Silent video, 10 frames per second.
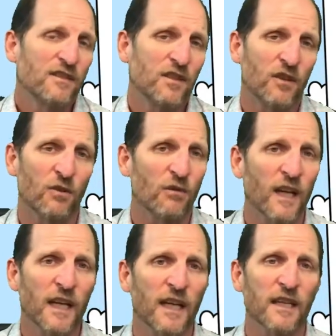to
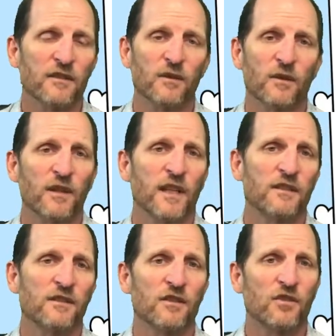correct or needs
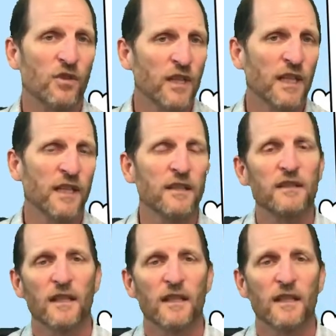to treat.